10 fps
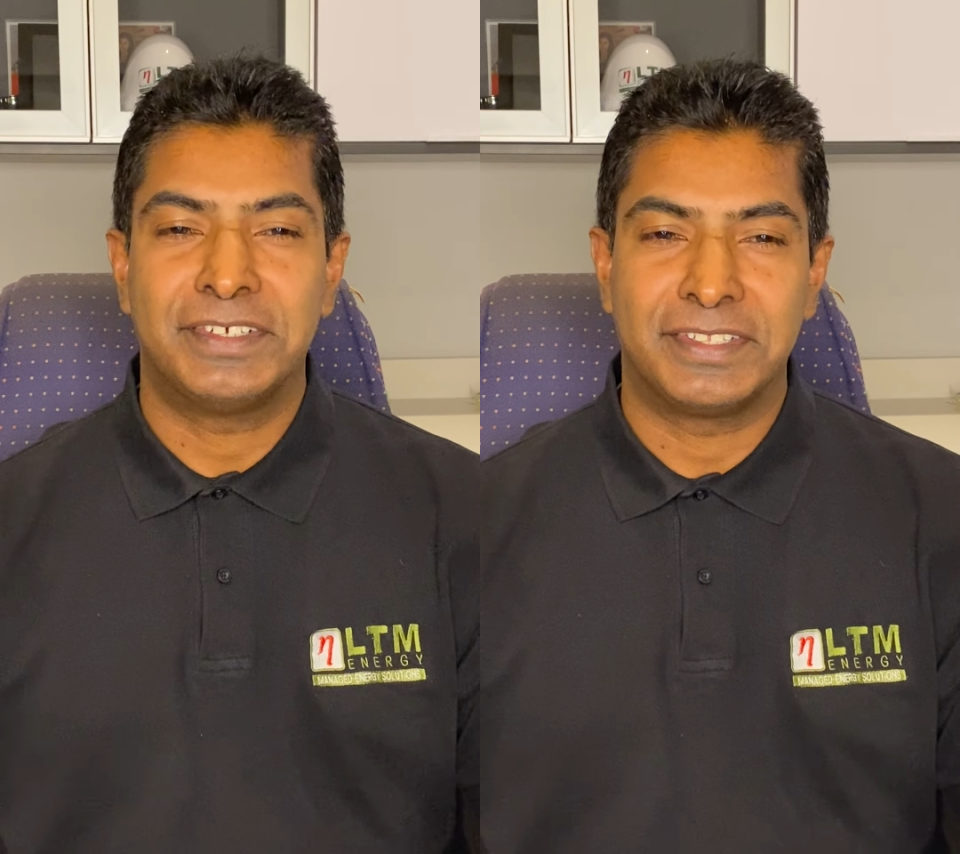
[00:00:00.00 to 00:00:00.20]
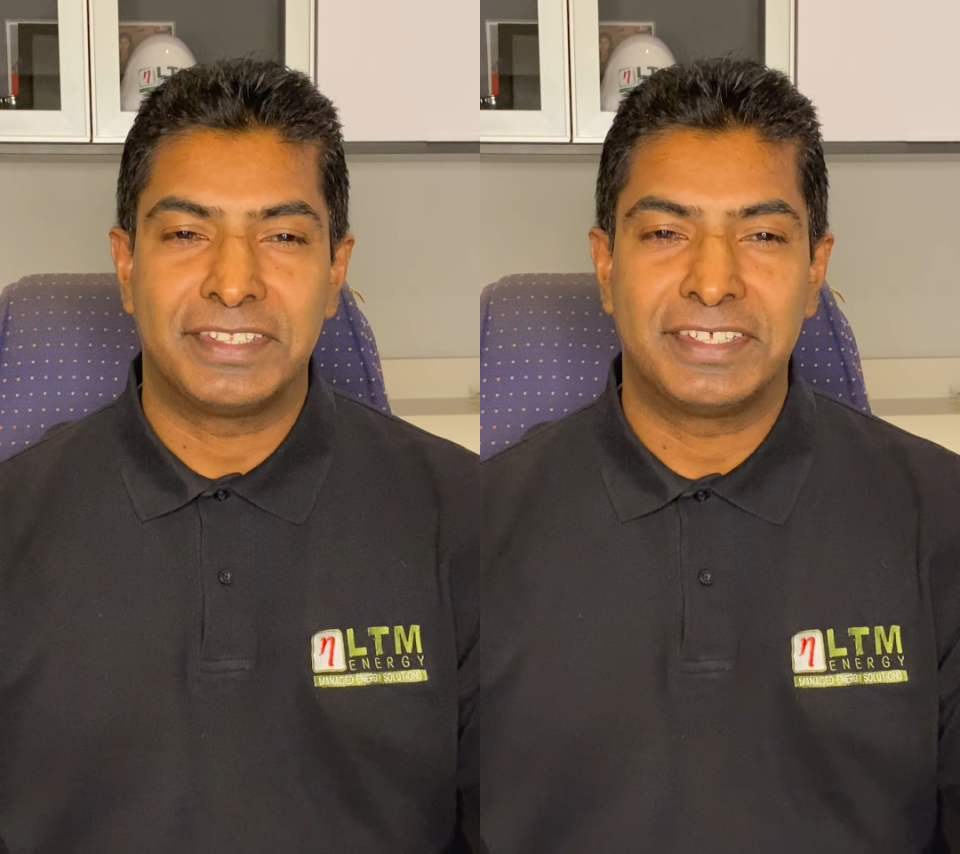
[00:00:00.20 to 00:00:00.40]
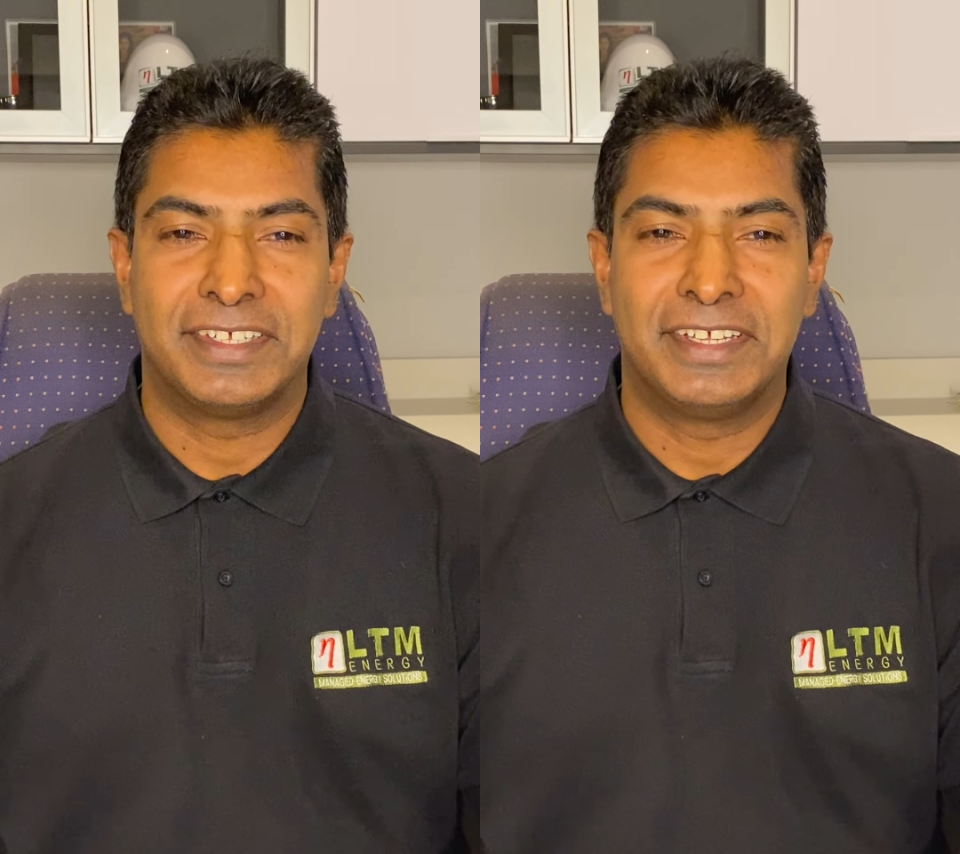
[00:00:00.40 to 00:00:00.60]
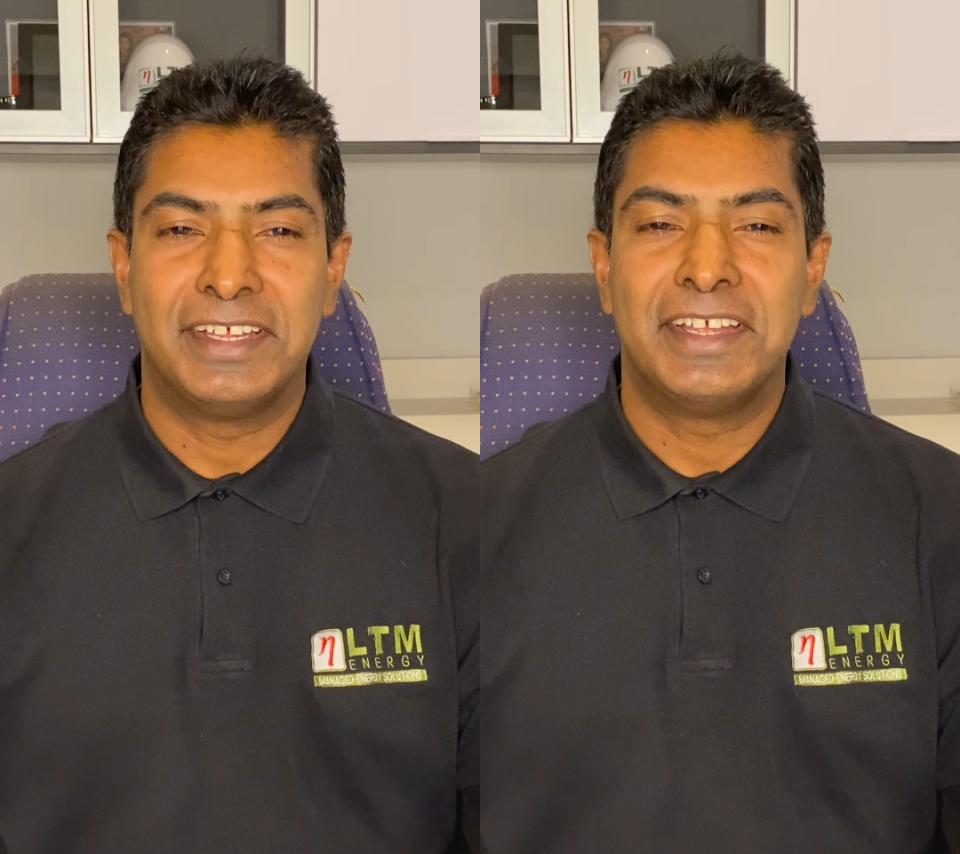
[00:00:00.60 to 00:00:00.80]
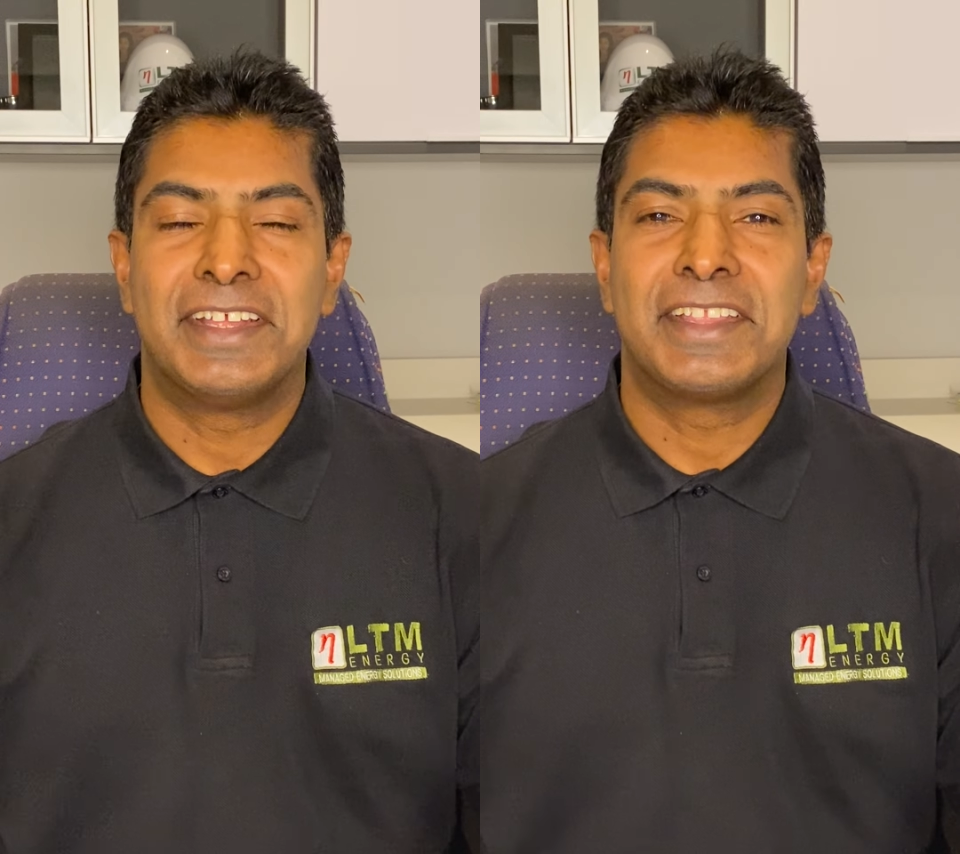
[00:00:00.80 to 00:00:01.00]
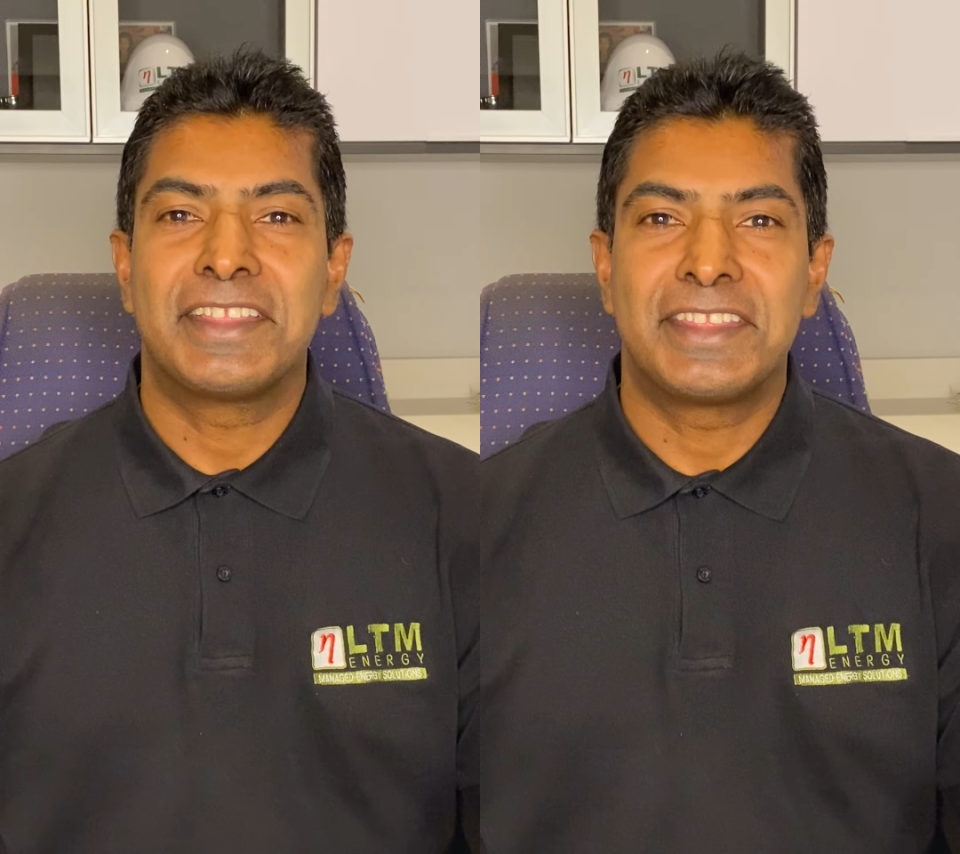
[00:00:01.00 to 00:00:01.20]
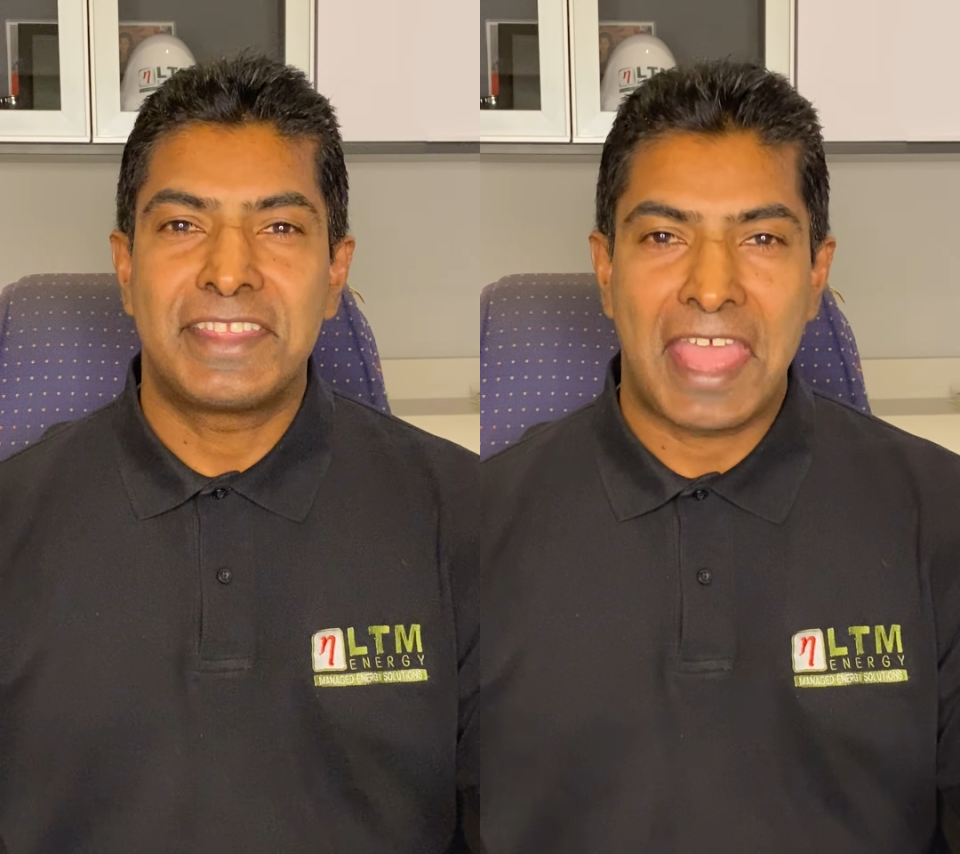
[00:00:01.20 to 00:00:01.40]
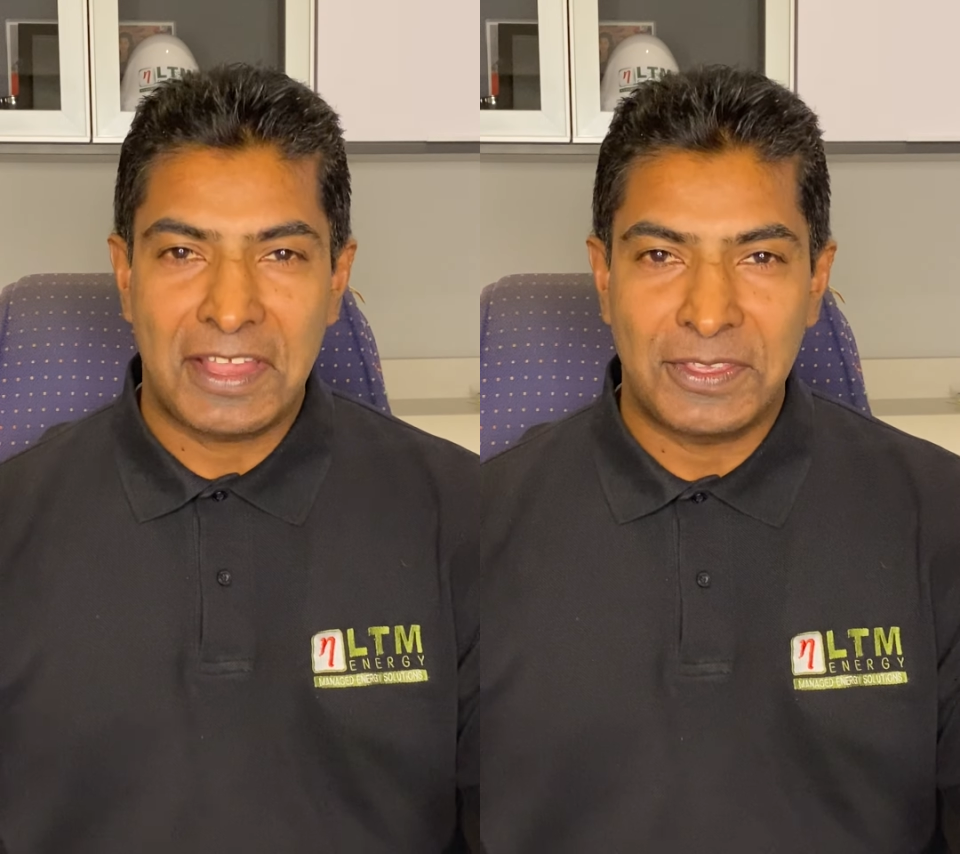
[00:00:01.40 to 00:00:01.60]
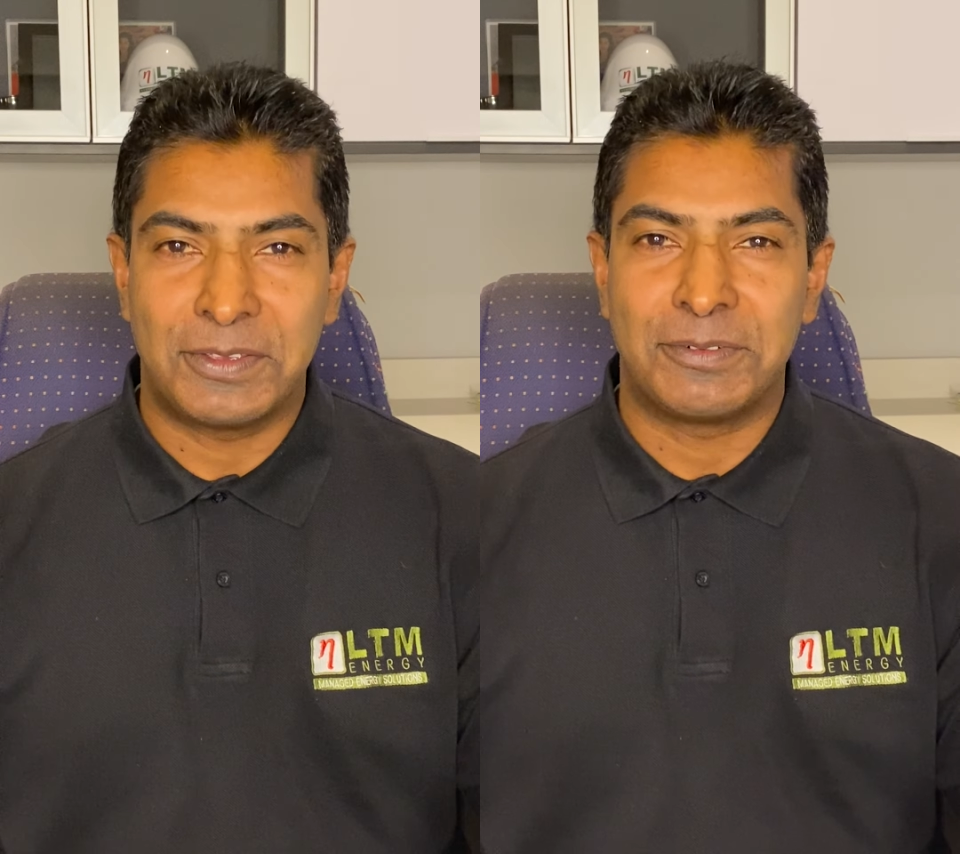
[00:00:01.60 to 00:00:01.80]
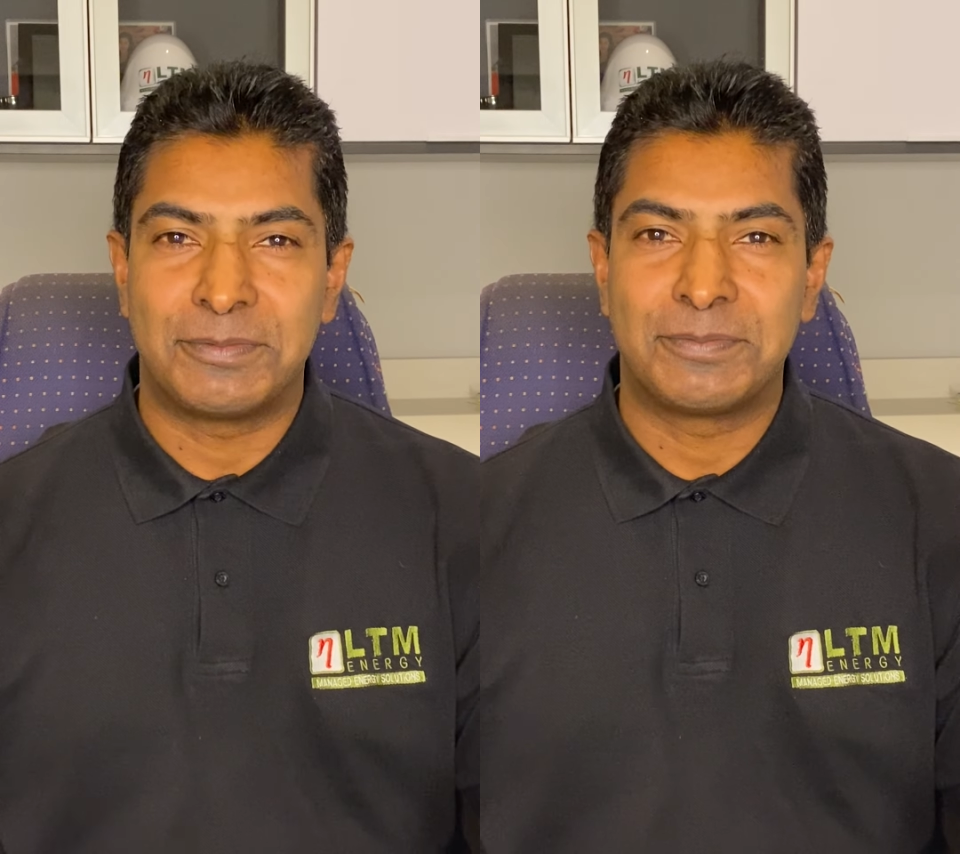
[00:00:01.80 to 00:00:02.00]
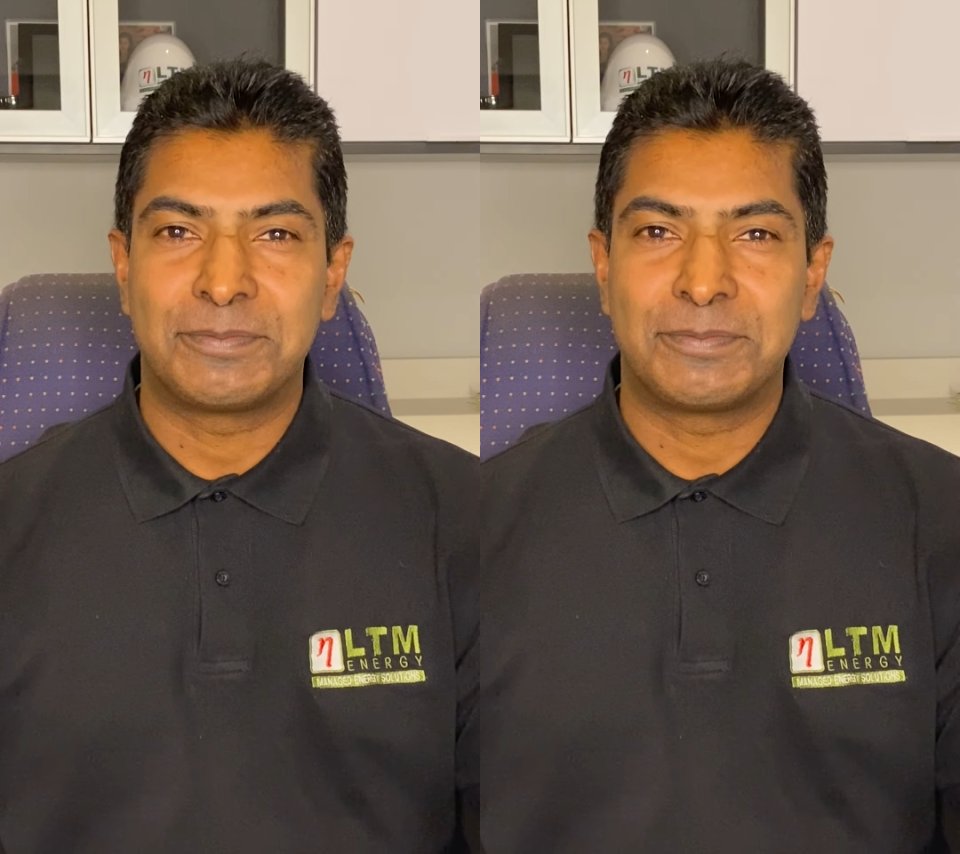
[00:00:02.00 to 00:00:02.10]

earth. Thank you.